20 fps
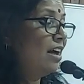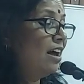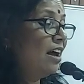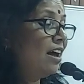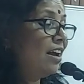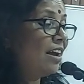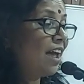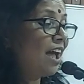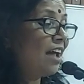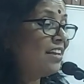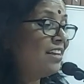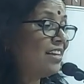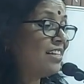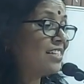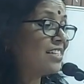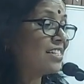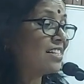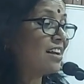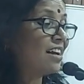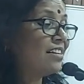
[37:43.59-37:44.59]
Her
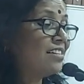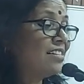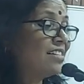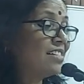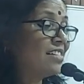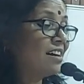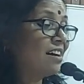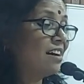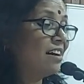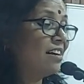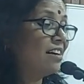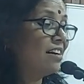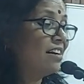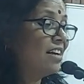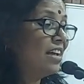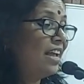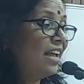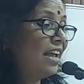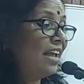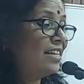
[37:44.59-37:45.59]
highest concern
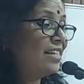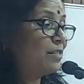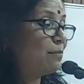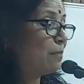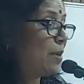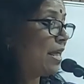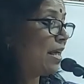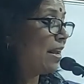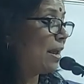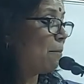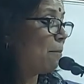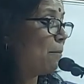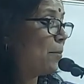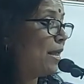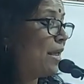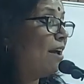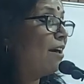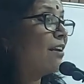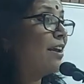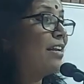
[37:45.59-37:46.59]
is mere
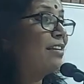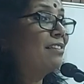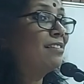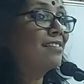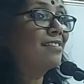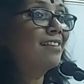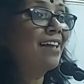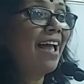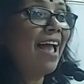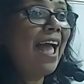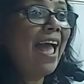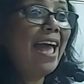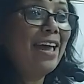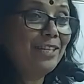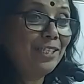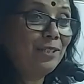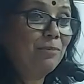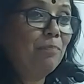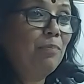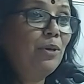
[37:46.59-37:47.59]
appearance
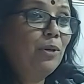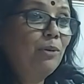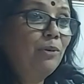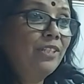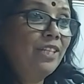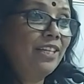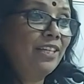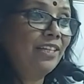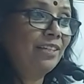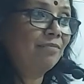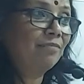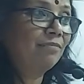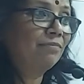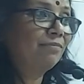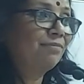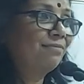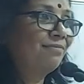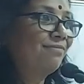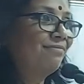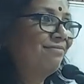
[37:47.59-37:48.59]
and beauty.
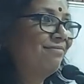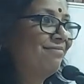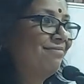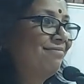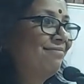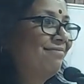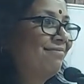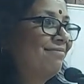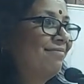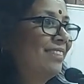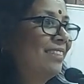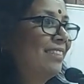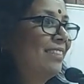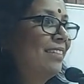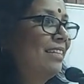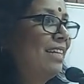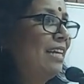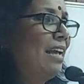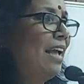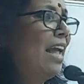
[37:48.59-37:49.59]

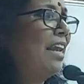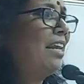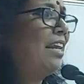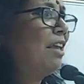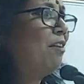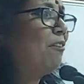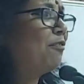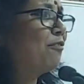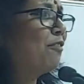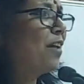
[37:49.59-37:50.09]
And he